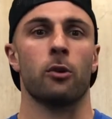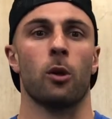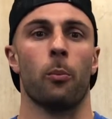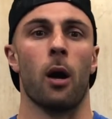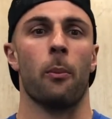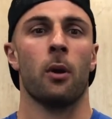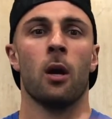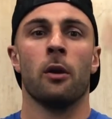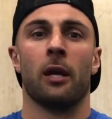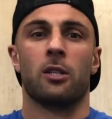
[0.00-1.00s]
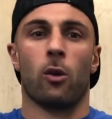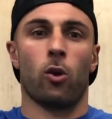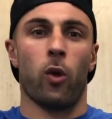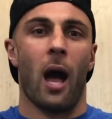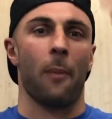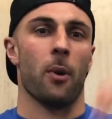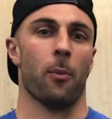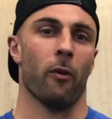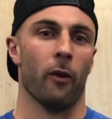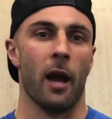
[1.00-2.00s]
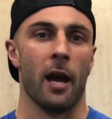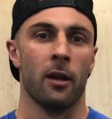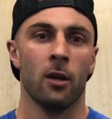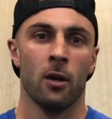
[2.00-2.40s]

jump up, nice little clap overhead.